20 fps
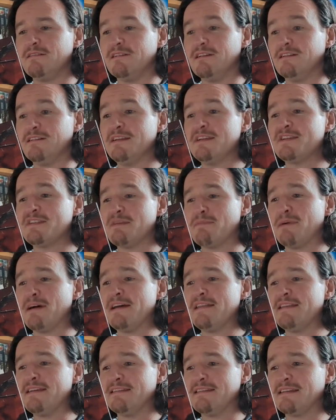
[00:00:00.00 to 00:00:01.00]
At least the
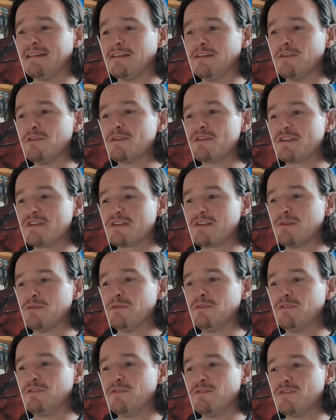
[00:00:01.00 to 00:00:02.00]
bandit didn't loose his
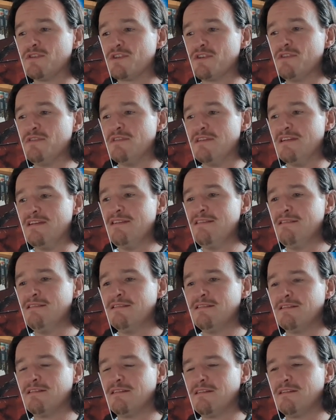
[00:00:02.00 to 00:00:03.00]
load too soon, eh?
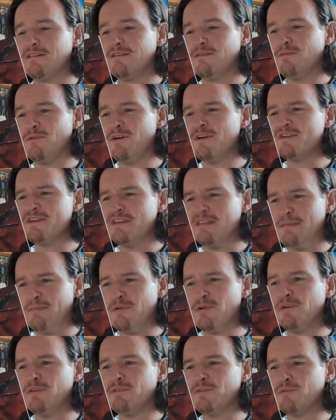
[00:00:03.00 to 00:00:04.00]
What is it the
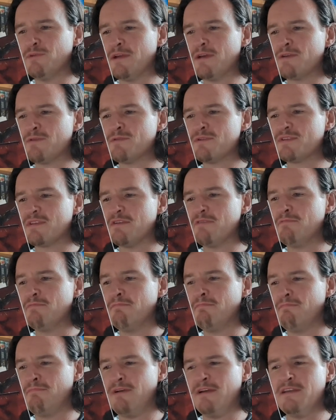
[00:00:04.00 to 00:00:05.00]
brothel girls
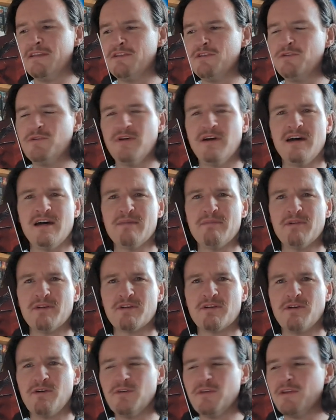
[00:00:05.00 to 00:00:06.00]
down by the new harbour
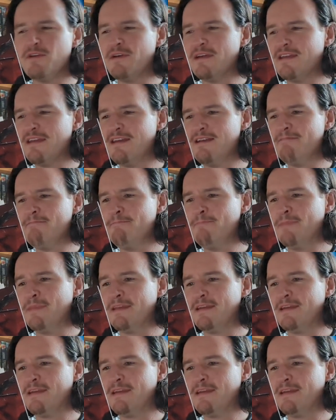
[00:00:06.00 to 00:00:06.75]
call you again?